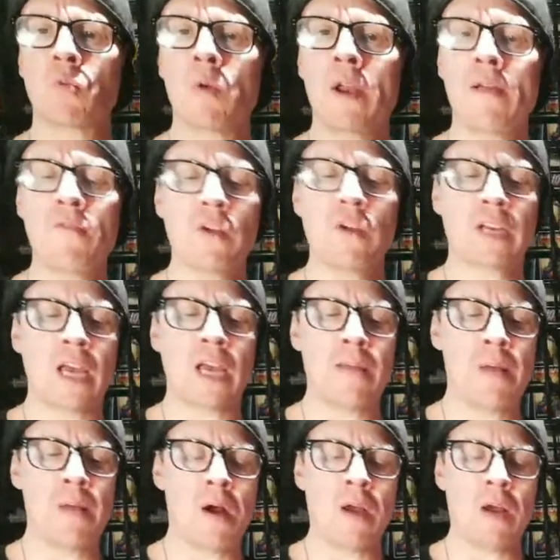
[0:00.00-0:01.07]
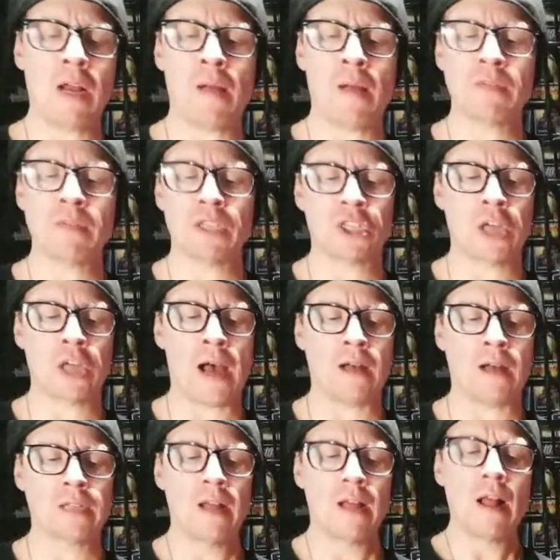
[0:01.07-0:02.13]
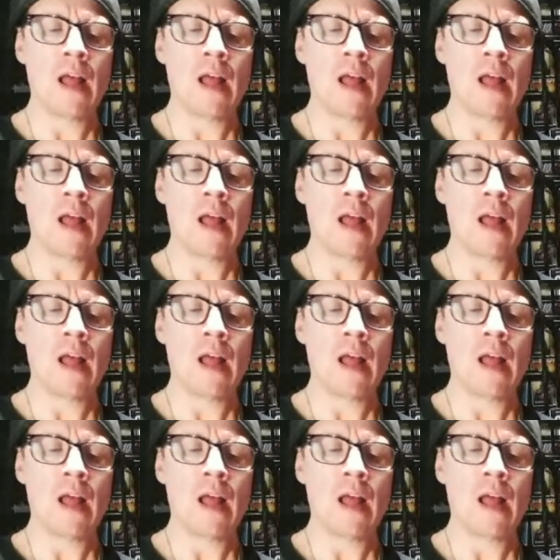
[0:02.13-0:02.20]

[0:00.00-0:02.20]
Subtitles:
Whenever it came out and I was a child,